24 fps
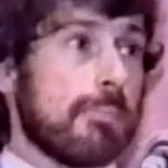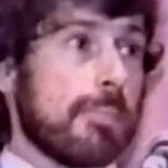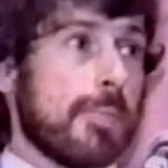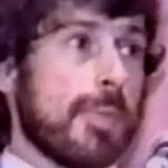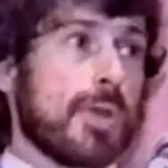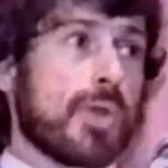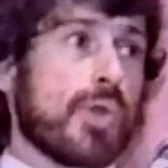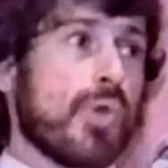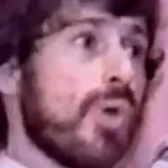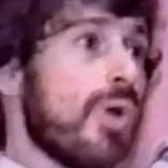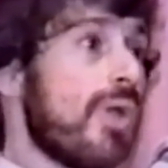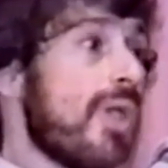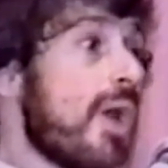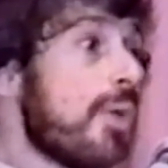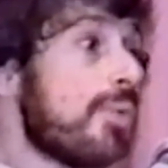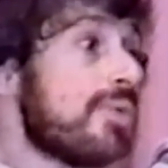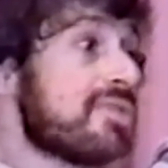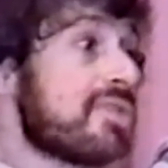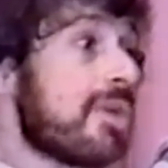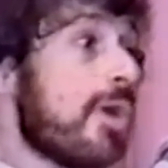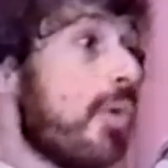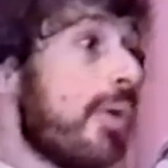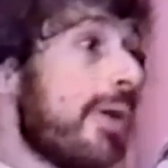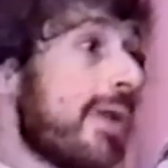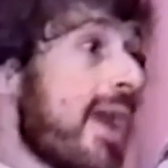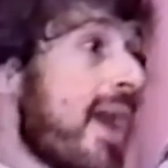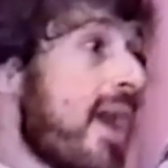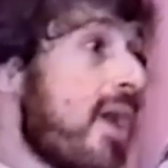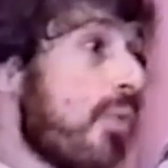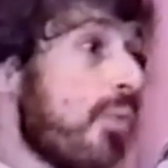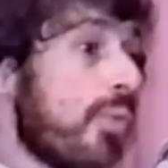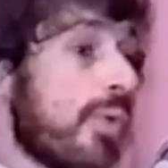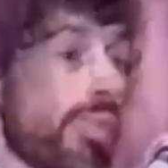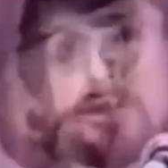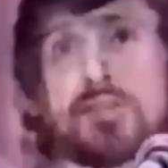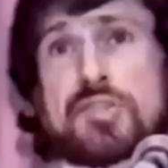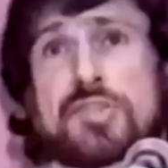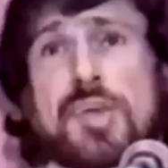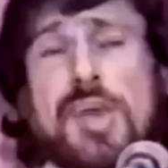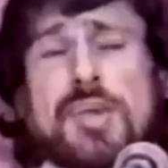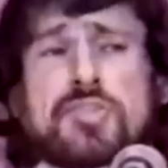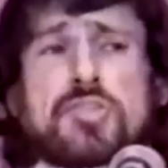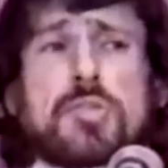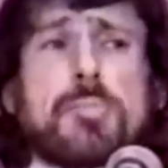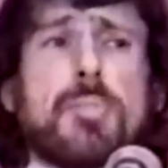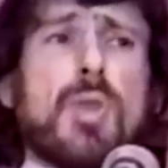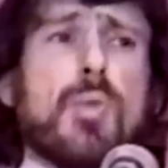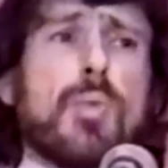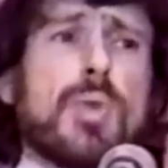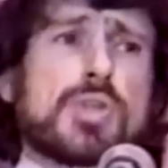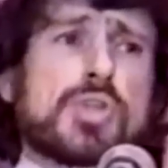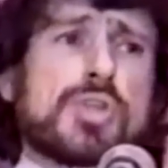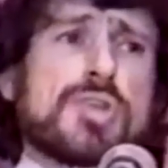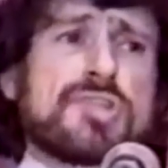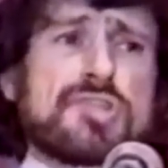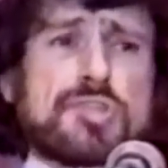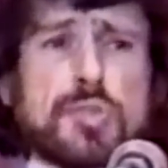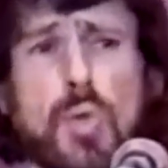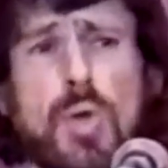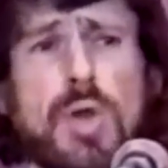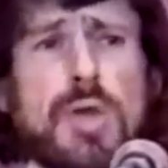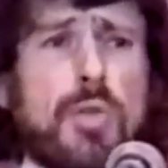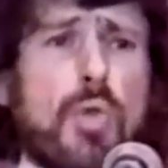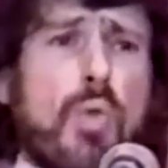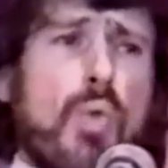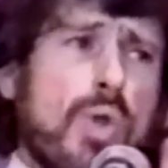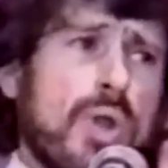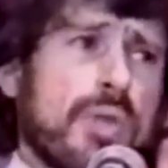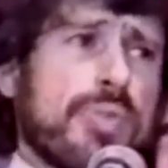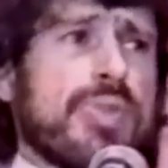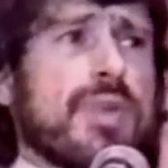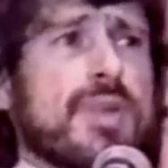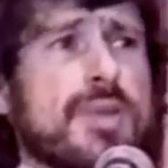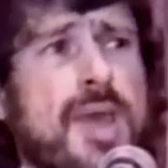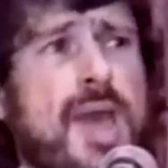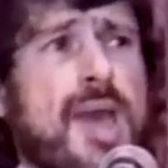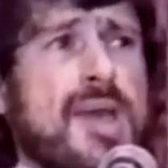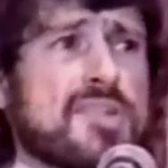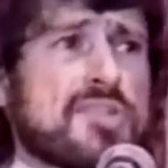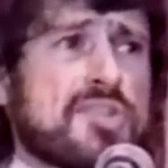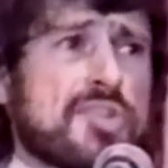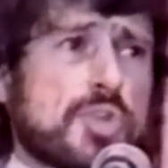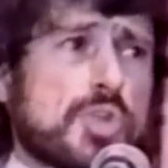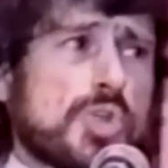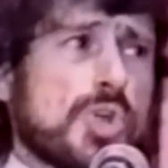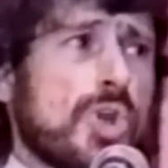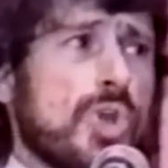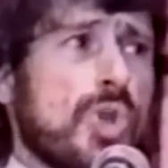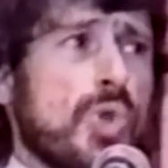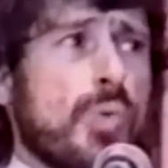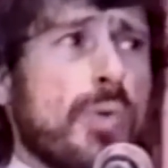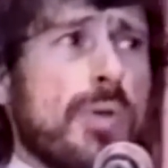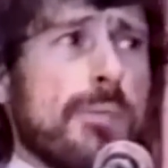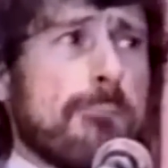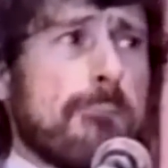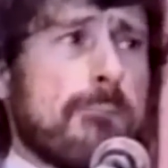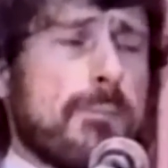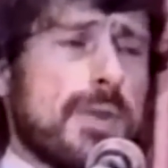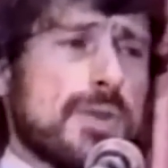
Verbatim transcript: A girl I was going out with said to me when she saw an Orthodox Jew,